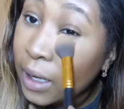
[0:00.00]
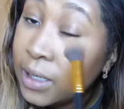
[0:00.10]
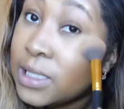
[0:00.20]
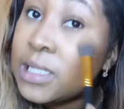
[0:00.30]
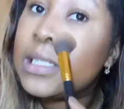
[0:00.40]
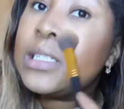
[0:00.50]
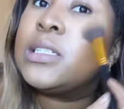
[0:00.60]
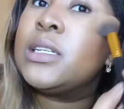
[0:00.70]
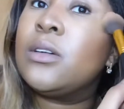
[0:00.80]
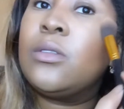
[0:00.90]
it
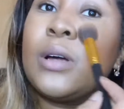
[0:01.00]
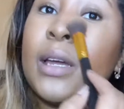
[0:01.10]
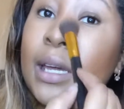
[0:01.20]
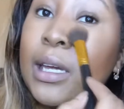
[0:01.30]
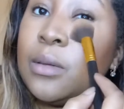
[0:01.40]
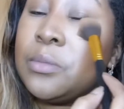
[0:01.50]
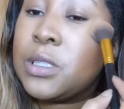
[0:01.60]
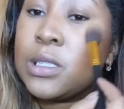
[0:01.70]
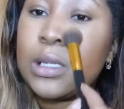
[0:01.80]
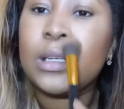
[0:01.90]
still
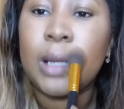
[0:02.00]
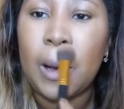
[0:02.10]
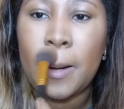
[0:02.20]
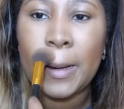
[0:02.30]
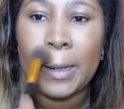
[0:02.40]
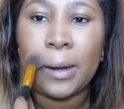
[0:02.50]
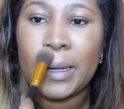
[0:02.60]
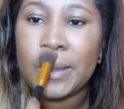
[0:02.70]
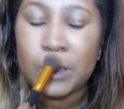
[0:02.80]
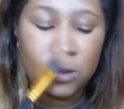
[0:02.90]
keeps the
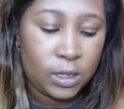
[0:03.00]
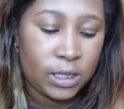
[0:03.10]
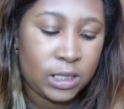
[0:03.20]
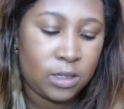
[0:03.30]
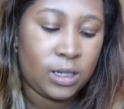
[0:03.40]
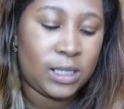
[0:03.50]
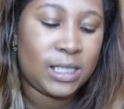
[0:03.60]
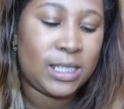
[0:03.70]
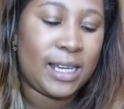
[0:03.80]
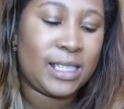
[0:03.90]
highlight. All it's done is
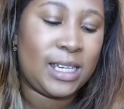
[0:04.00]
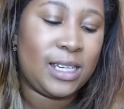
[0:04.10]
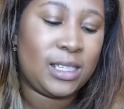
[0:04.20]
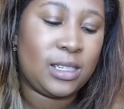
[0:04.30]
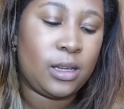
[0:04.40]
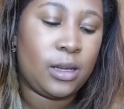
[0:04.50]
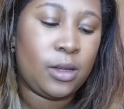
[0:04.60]
set it.